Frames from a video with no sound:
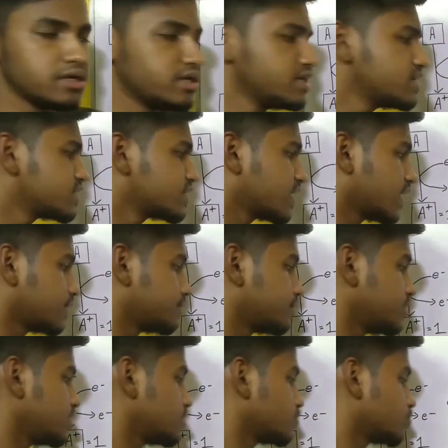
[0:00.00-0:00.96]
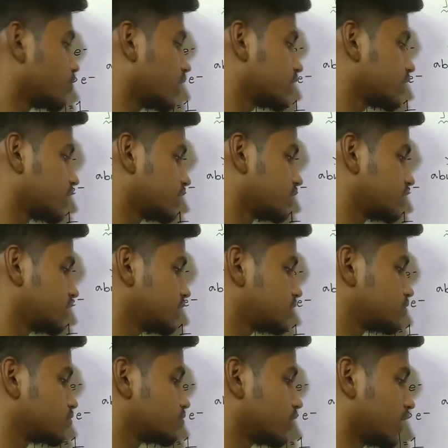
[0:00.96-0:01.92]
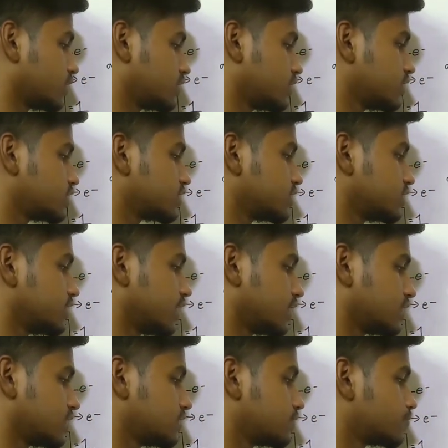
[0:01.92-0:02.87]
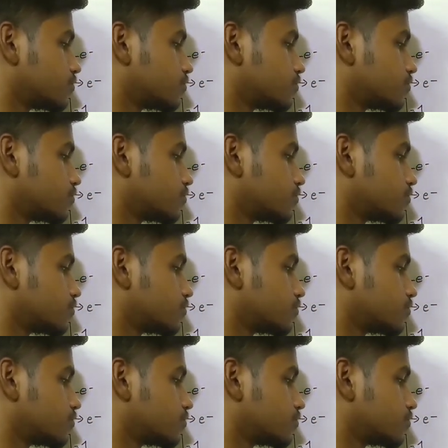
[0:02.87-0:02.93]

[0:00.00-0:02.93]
It can be 100, 200, 300,